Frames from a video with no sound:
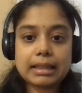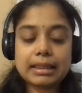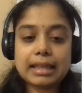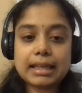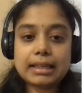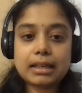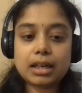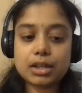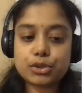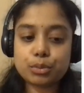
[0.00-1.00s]
Then,
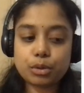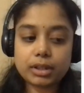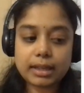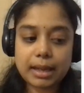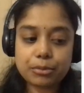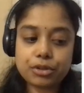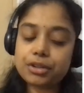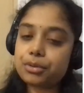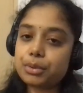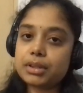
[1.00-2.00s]
so what I'm going
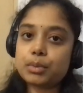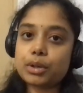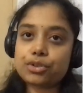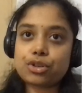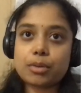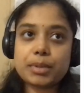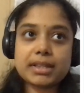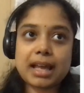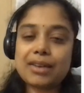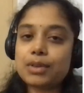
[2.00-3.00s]
to do in the workshop
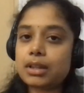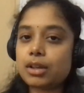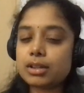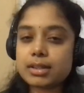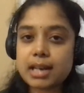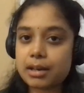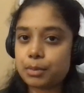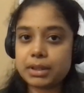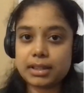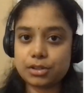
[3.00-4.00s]
is I will not start
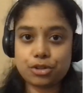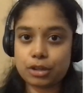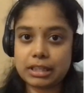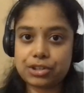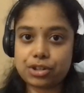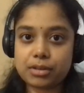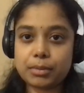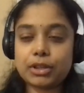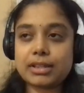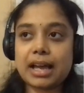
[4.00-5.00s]
with installation
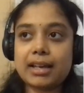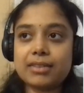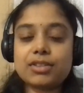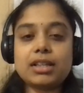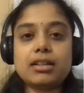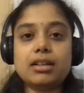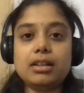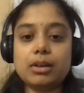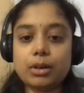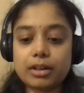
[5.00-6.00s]
because I have seen a
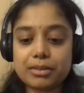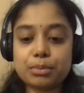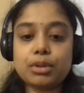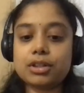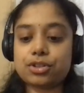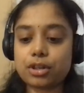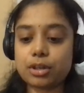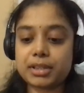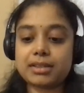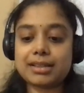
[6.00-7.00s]
lot of
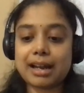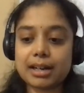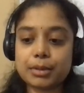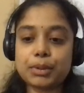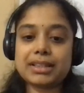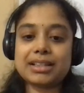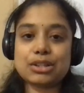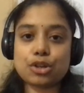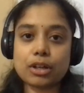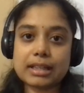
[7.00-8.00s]
workshops start with
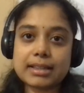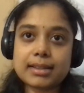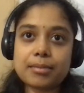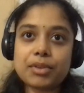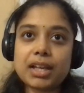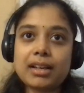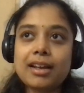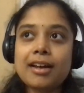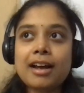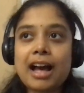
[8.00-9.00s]
installing something.
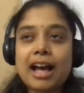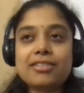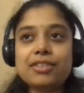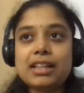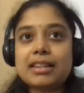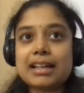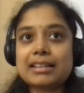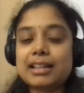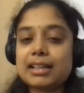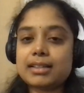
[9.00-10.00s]
I feel that
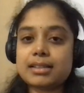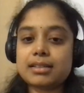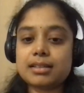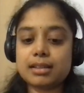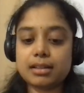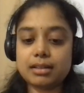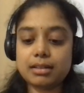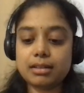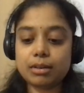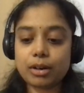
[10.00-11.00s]
takes
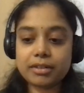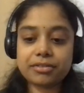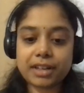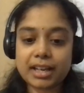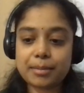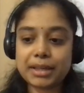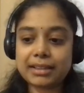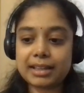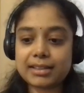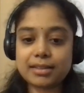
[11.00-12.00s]
a lot of time and
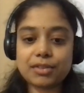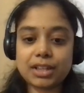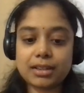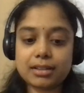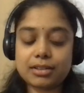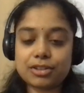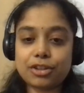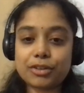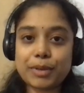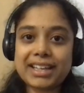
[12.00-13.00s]
takes away.
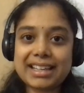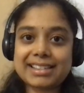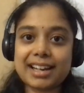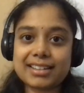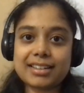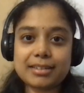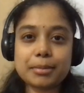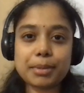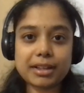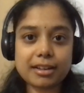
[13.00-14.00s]
You're very excited at
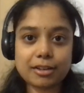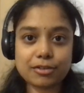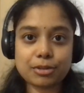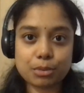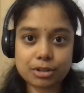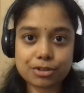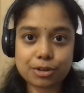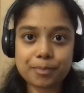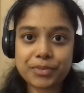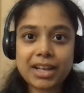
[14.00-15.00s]
the beginning of the
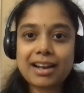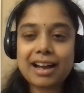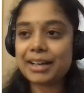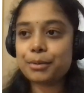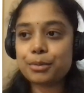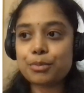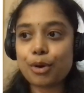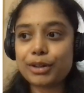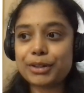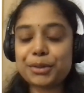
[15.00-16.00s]
workshop. I don't
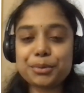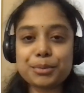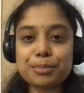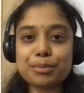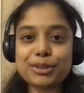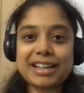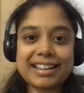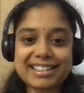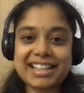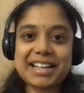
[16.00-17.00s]
want to put
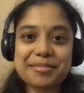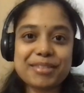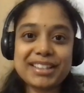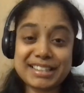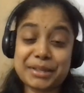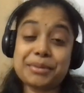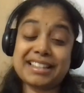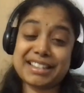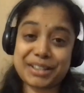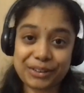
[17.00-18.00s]
that excitement into
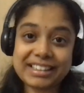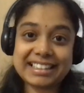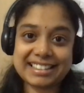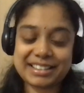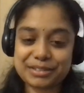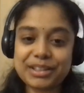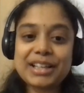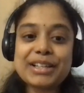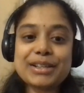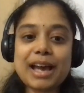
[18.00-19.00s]
installing stuff.
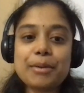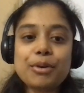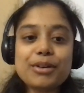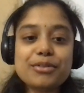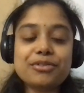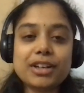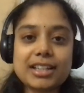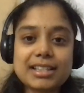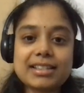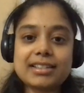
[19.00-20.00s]
So I want to
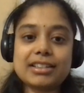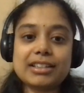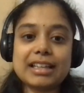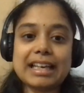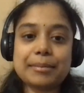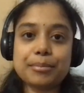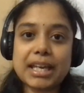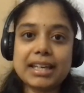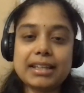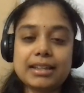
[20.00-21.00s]
first
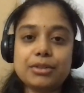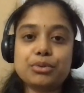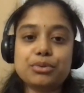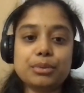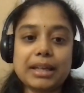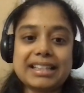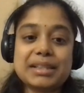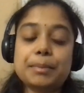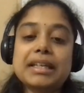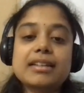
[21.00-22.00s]
make you
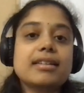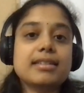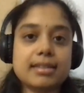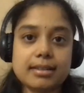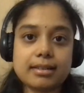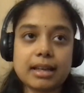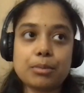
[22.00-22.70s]
experience it.